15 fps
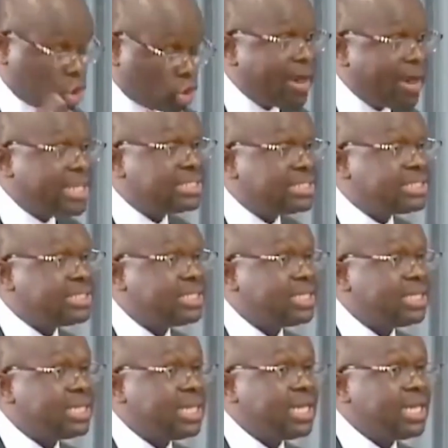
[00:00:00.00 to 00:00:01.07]
Assurance
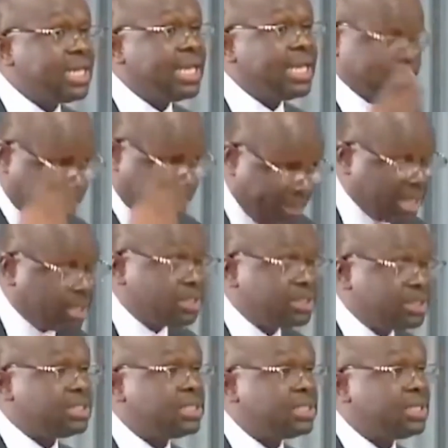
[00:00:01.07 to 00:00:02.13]
is
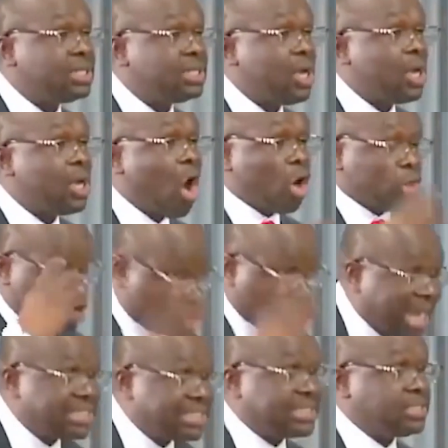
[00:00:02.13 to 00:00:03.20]
built on
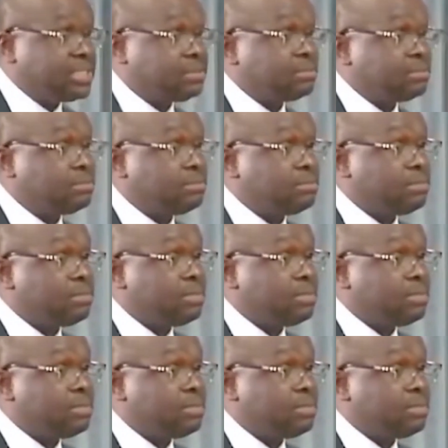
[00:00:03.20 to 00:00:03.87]
trust.